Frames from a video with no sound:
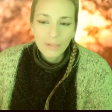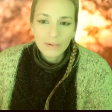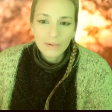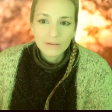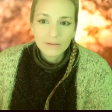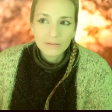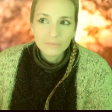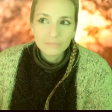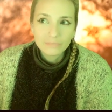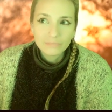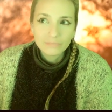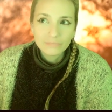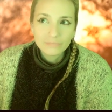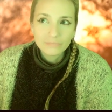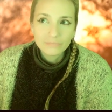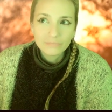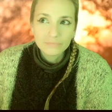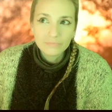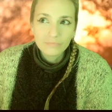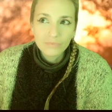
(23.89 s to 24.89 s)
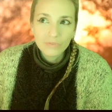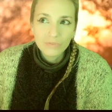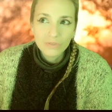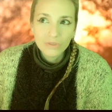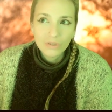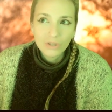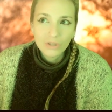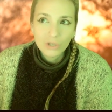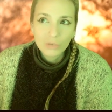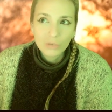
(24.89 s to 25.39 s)
um,
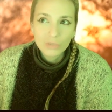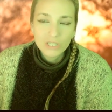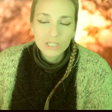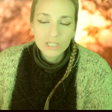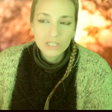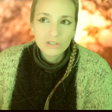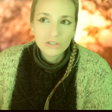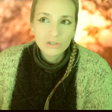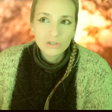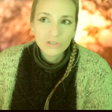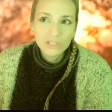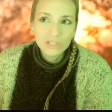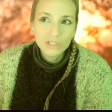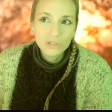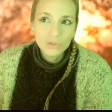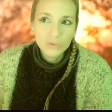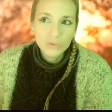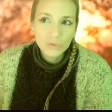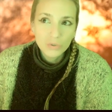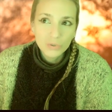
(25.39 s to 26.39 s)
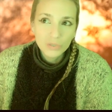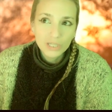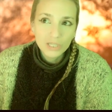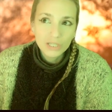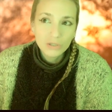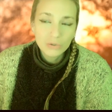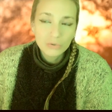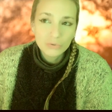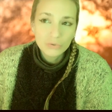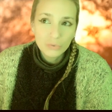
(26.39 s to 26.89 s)
which is a
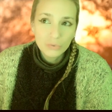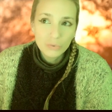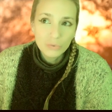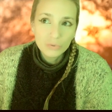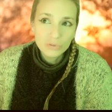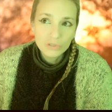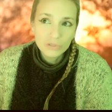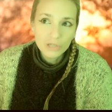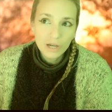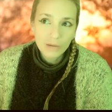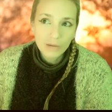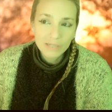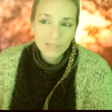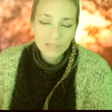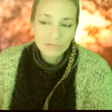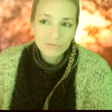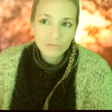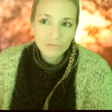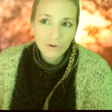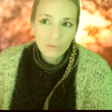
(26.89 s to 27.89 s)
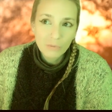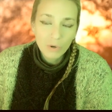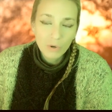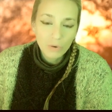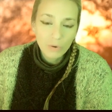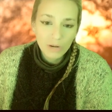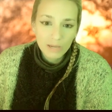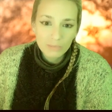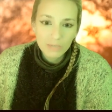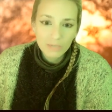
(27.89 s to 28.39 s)
distorted truth coming from
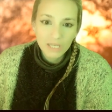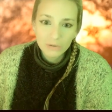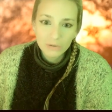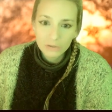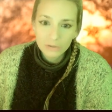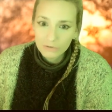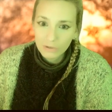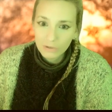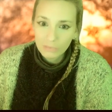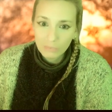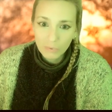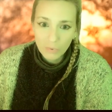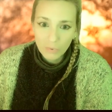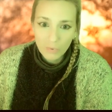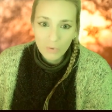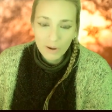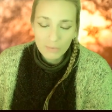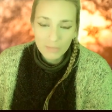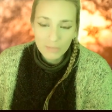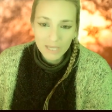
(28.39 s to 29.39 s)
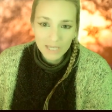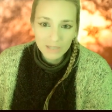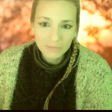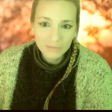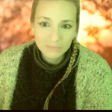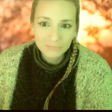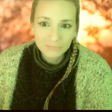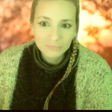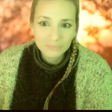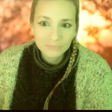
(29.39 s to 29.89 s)
our MK Ultra programming